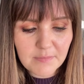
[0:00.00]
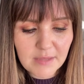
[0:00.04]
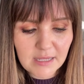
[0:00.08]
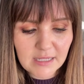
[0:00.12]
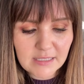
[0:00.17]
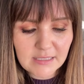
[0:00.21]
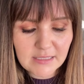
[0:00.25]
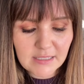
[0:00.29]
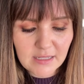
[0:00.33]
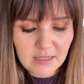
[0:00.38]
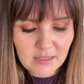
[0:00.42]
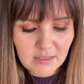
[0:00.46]

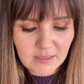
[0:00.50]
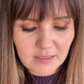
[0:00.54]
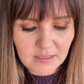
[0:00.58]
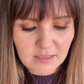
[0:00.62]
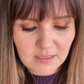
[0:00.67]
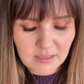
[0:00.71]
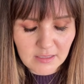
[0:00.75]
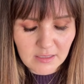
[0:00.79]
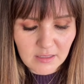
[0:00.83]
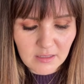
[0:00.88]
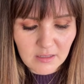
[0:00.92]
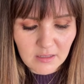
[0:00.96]
mix
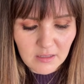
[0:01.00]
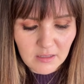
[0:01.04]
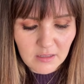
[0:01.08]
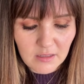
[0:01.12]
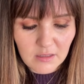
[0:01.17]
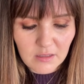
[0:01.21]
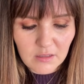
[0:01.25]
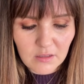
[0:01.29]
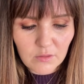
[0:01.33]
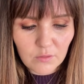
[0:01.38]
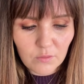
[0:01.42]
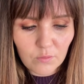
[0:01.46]

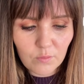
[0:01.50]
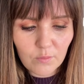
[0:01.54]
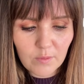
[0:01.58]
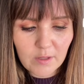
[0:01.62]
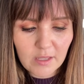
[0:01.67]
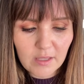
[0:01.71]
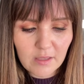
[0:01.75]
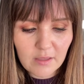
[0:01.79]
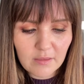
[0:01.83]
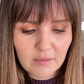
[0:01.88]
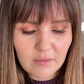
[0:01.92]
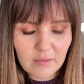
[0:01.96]
it
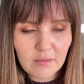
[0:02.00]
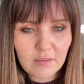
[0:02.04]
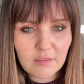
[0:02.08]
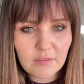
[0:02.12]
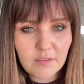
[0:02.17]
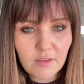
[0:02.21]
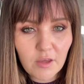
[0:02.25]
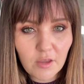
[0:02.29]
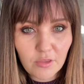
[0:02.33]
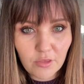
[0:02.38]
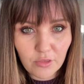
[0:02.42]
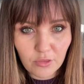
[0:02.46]
with
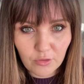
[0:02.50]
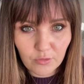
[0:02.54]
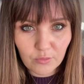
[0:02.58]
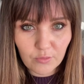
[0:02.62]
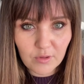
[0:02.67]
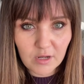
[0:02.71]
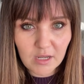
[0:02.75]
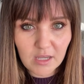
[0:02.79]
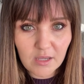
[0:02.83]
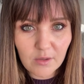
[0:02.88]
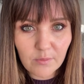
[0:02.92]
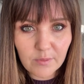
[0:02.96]
the
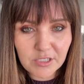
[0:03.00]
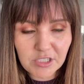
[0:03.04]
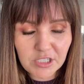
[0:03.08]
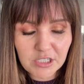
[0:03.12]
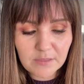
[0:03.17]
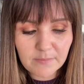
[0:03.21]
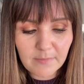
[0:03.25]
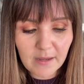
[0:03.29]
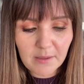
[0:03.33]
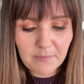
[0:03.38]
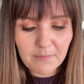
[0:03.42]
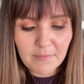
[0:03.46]
3, which
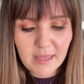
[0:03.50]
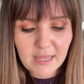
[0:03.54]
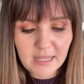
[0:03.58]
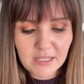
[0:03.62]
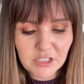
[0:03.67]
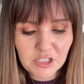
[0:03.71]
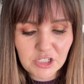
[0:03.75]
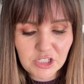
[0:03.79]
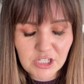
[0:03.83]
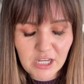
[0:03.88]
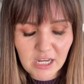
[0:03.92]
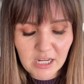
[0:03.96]
is my
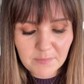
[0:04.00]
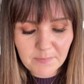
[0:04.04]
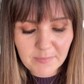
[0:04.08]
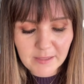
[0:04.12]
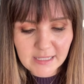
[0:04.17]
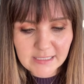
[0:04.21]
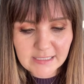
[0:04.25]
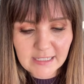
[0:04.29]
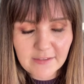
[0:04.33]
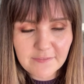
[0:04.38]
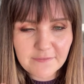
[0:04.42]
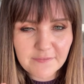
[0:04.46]
main shade,
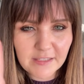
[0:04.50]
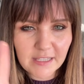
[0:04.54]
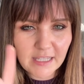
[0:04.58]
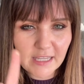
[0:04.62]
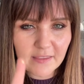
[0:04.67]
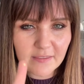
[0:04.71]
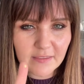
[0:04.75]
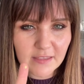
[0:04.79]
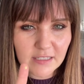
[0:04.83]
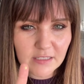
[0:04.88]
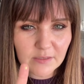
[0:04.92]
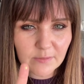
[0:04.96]
because I feel
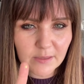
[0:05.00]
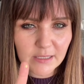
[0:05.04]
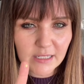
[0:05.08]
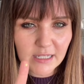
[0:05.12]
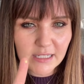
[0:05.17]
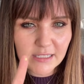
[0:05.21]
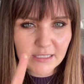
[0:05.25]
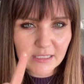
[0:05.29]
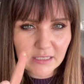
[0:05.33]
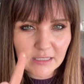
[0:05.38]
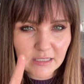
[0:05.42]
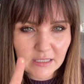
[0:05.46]
like this one
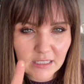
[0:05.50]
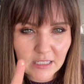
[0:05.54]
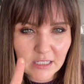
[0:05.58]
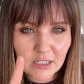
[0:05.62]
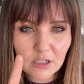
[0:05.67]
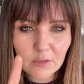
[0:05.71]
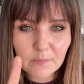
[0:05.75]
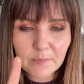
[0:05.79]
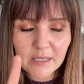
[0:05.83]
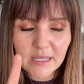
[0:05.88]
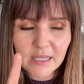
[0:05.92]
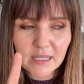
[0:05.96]
is a
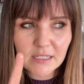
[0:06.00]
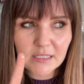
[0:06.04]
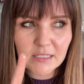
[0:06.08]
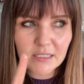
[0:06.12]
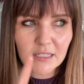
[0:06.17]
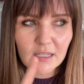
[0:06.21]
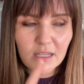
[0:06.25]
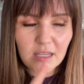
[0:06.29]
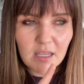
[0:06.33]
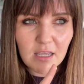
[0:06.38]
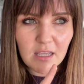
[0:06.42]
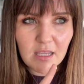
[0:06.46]
little
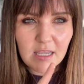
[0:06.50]
bit